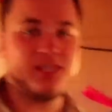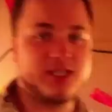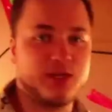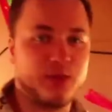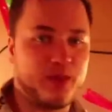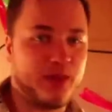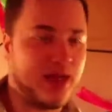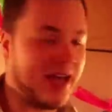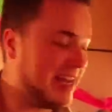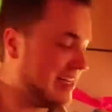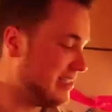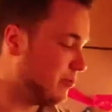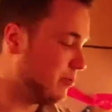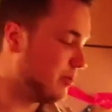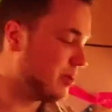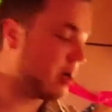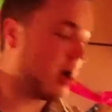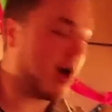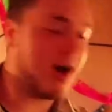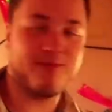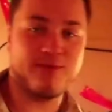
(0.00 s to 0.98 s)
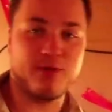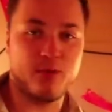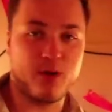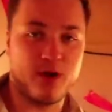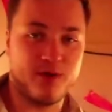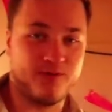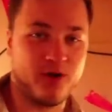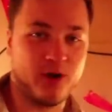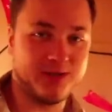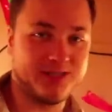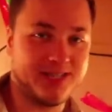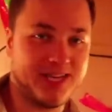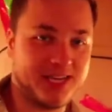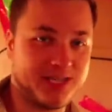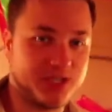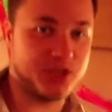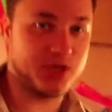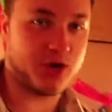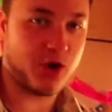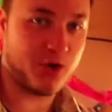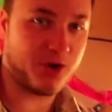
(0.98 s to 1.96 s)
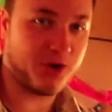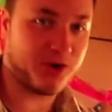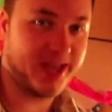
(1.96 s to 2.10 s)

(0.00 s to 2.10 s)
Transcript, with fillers: supplies that we got from our Vault-Tec starter